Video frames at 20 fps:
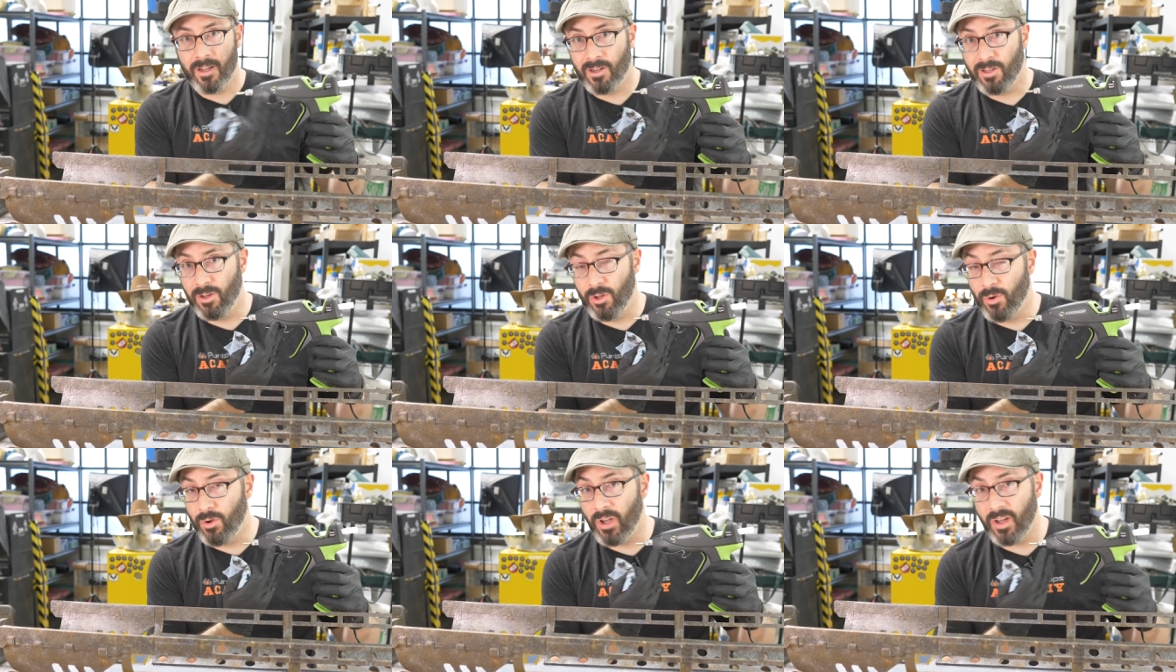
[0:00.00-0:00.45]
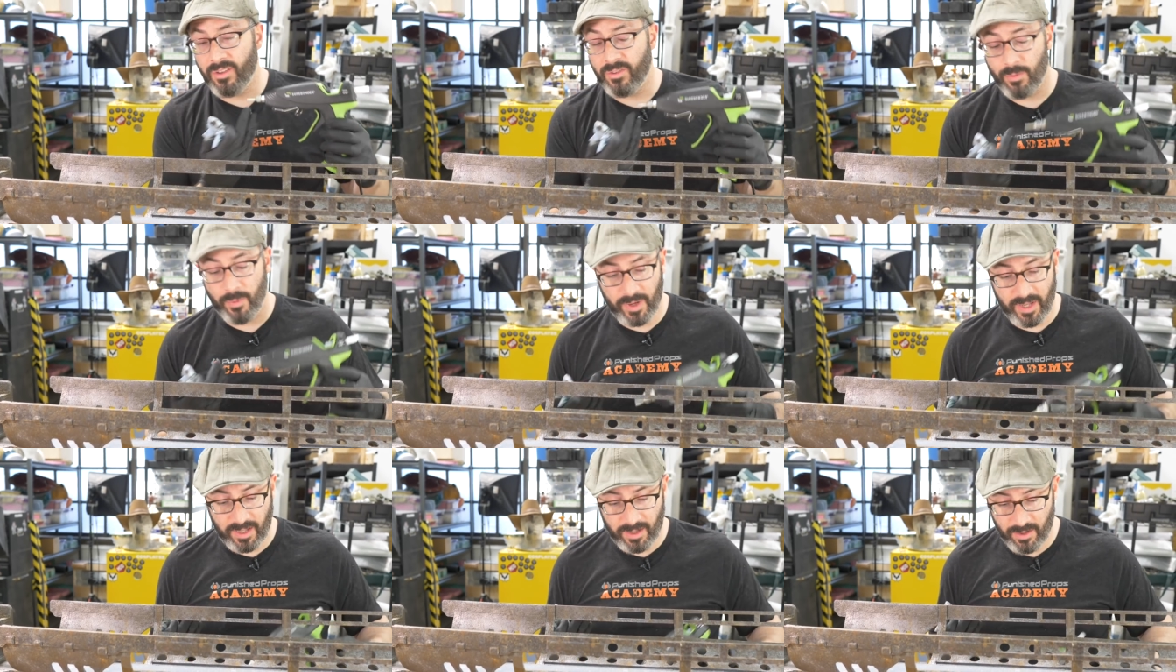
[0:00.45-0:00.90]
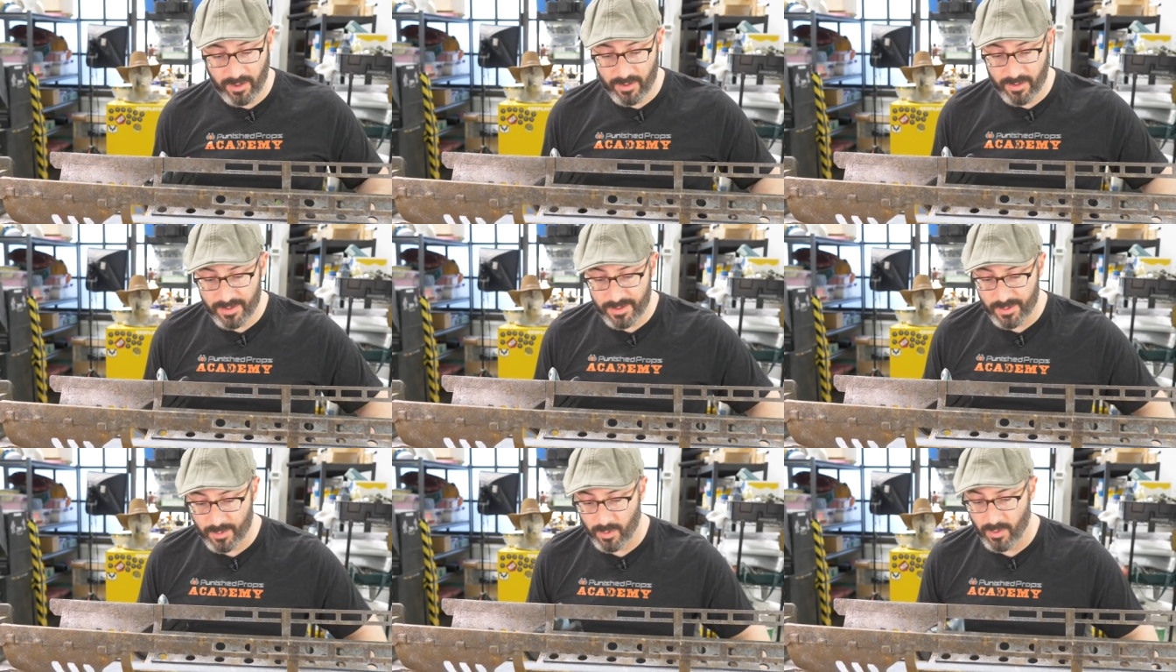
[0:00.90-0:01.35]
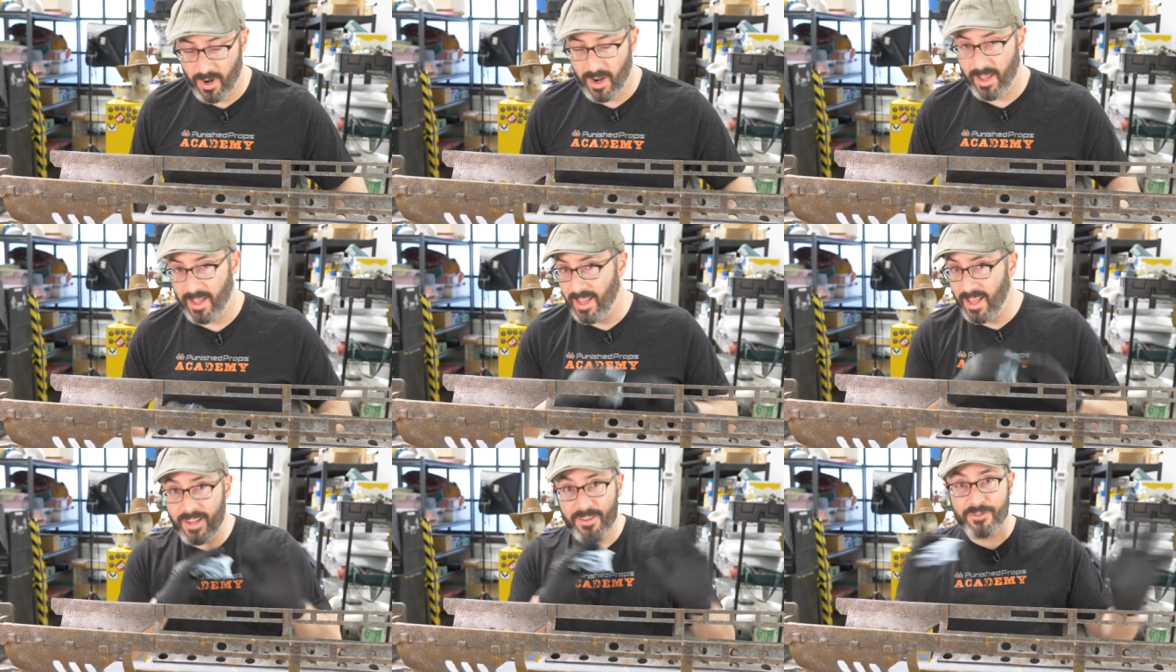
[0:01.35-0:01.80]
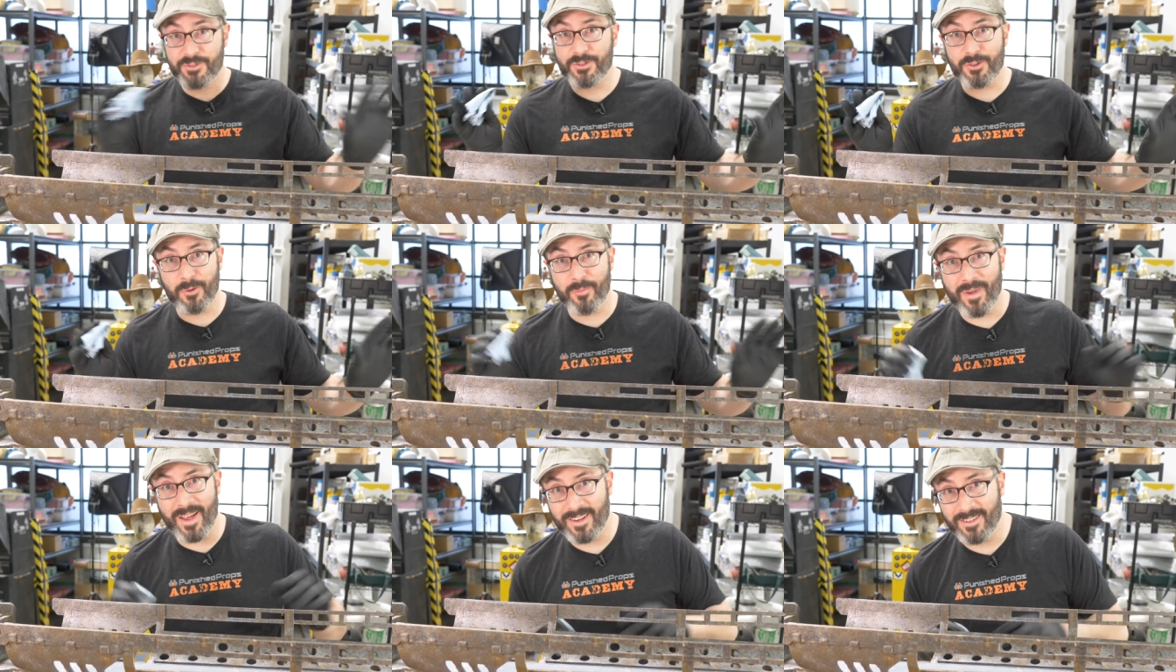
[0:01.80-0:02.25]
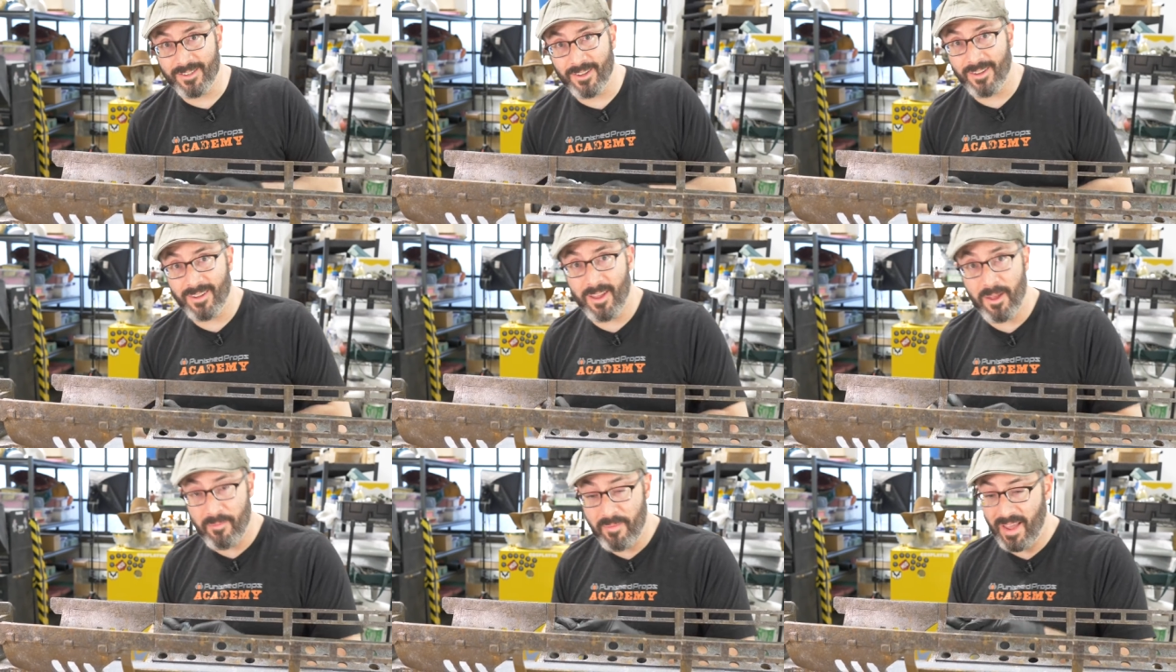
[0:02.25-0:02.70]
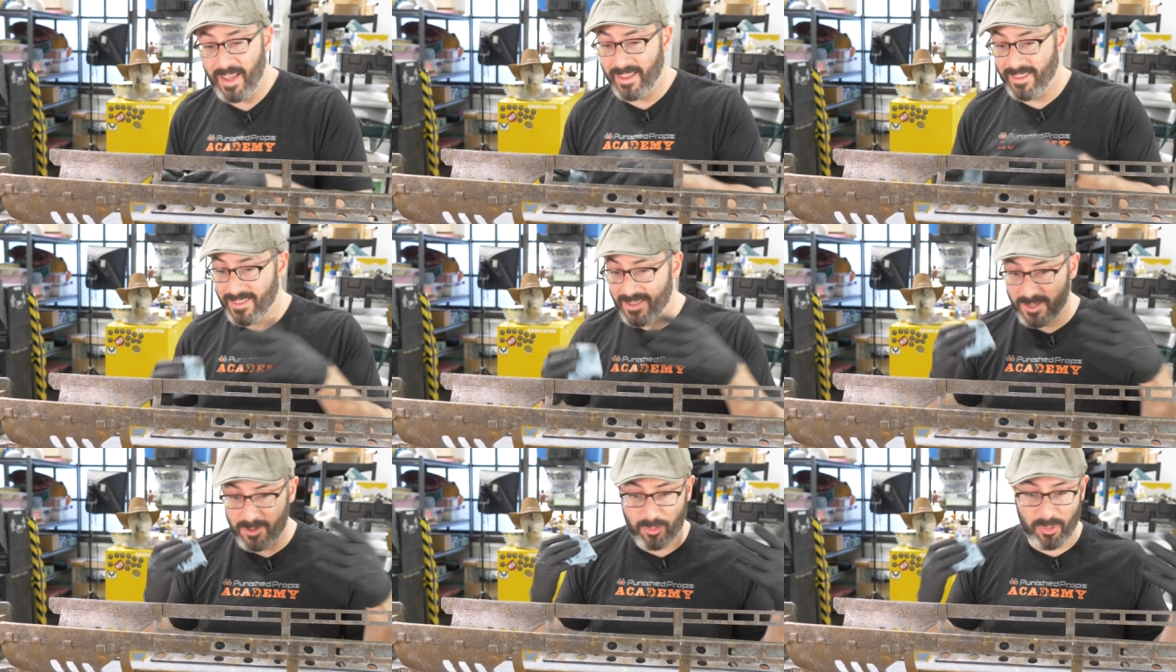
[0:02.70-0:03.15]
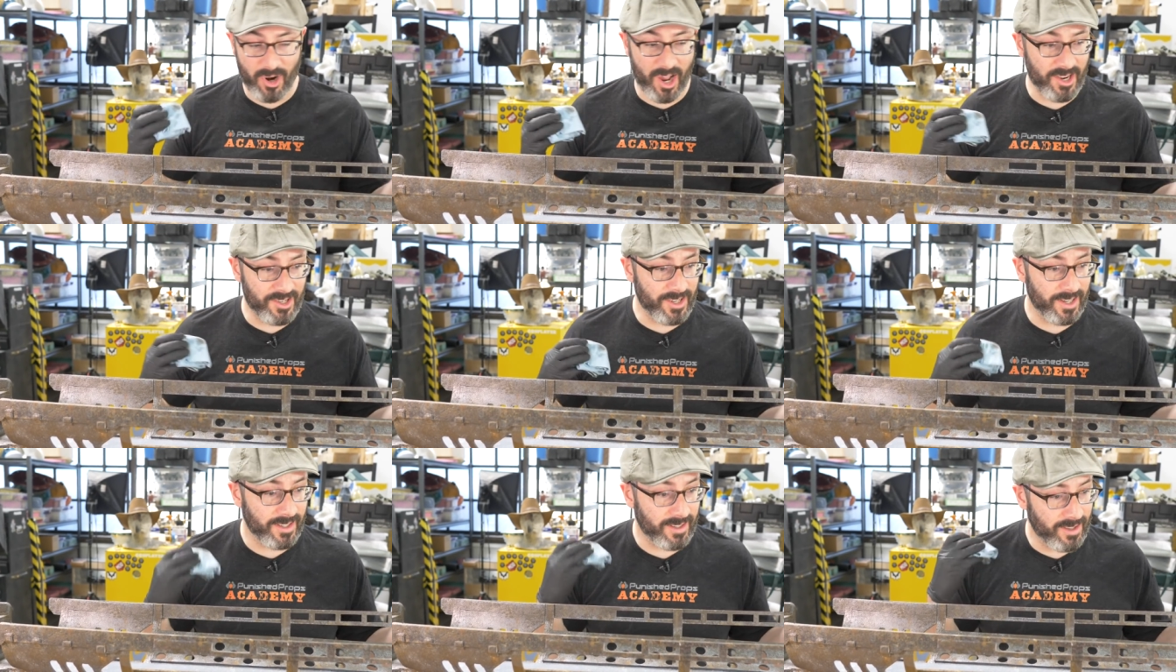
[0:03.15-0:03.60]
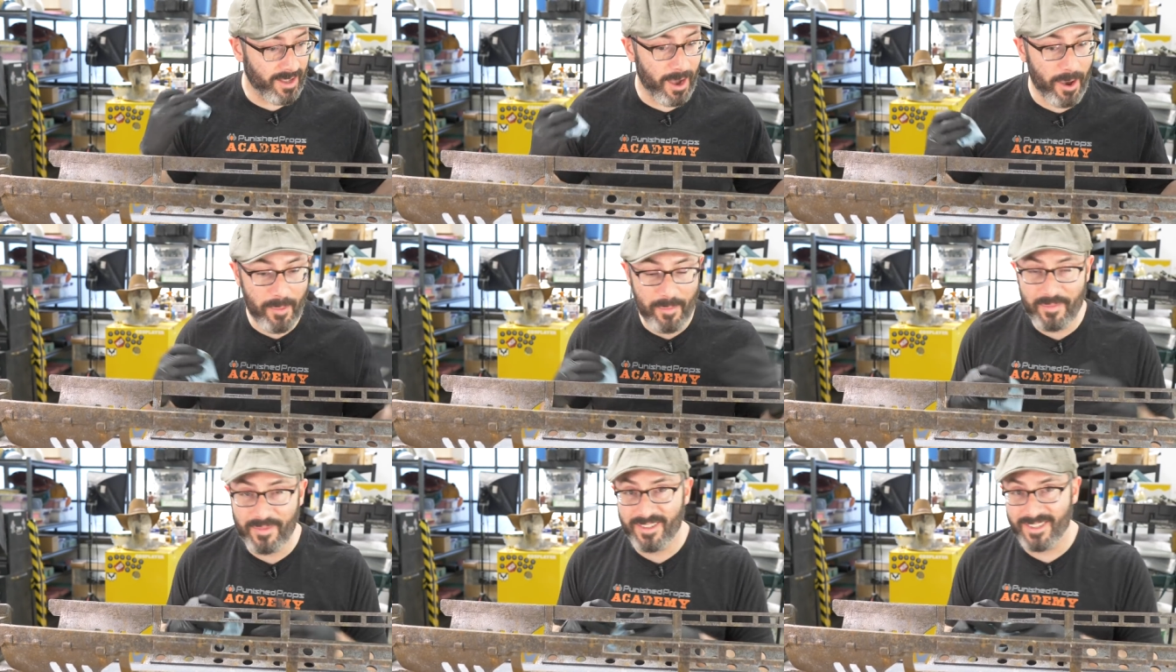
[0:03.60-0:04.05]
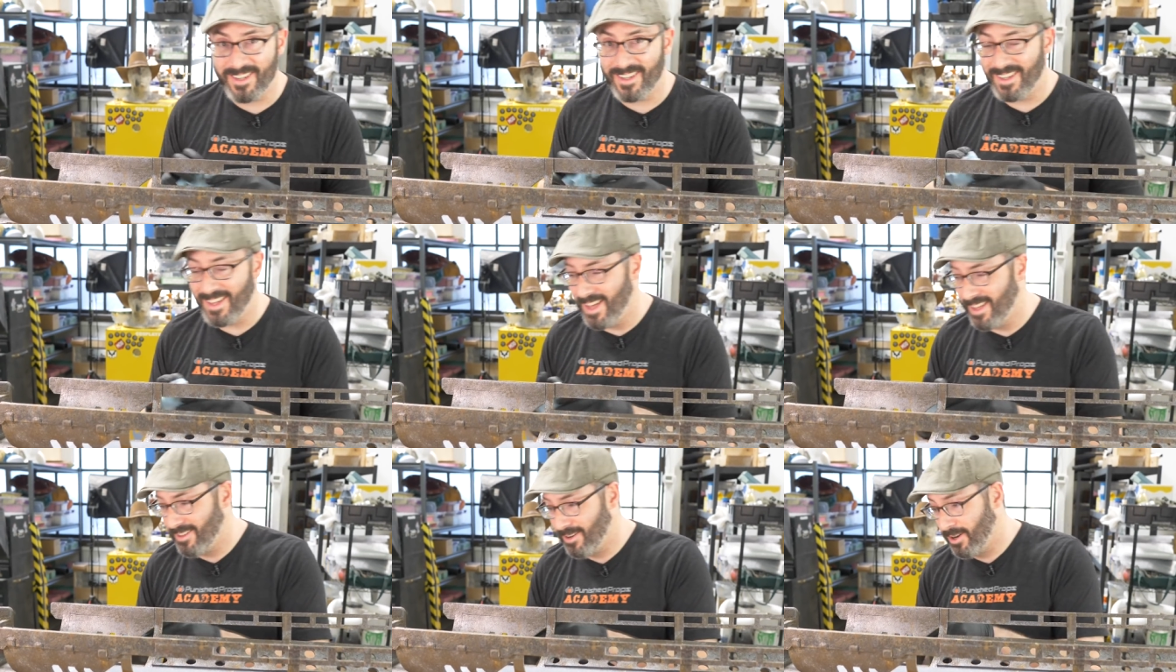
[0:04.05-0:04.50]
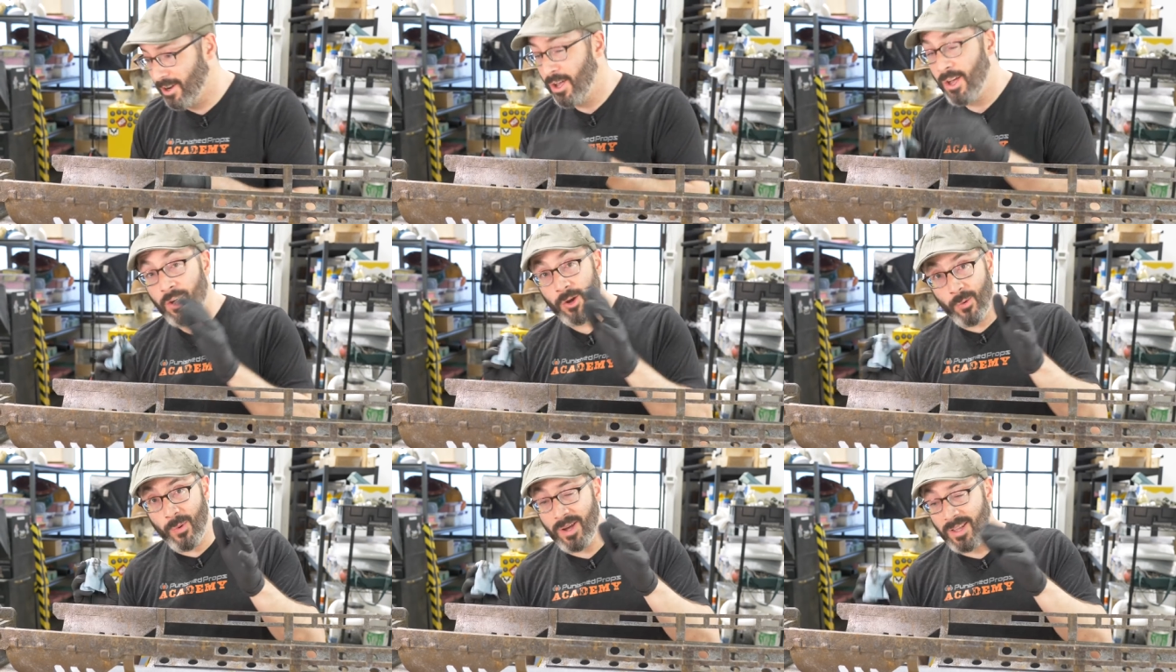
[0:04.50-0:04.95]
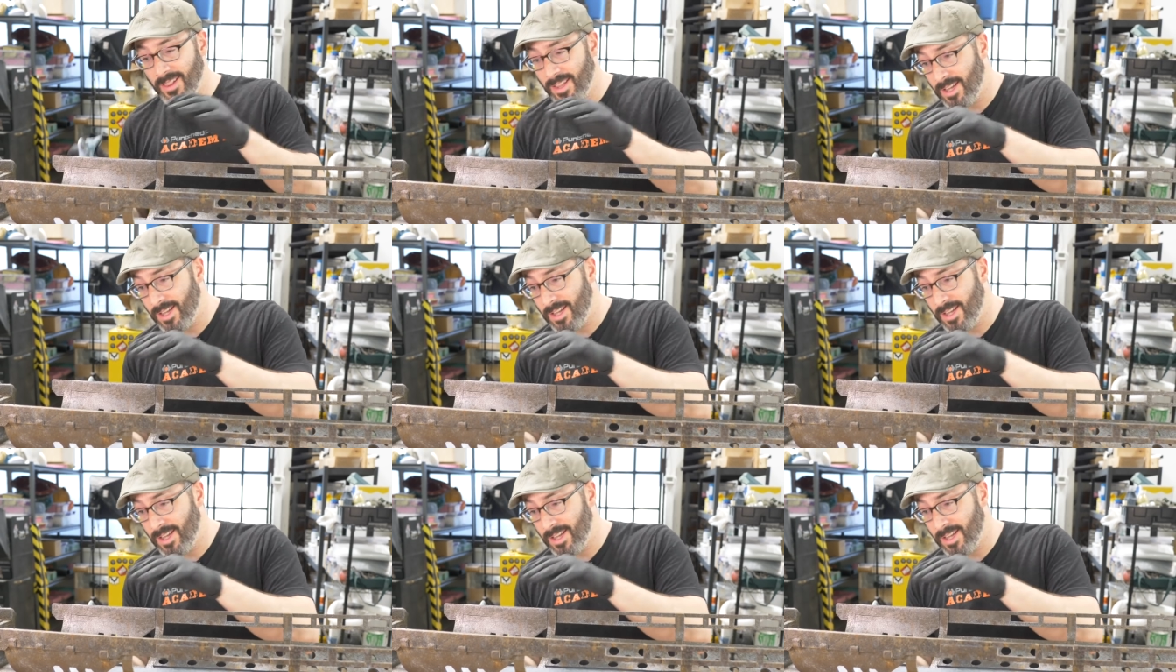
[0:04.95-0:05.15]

glue guns we use were instrumental in making this project come together. Quite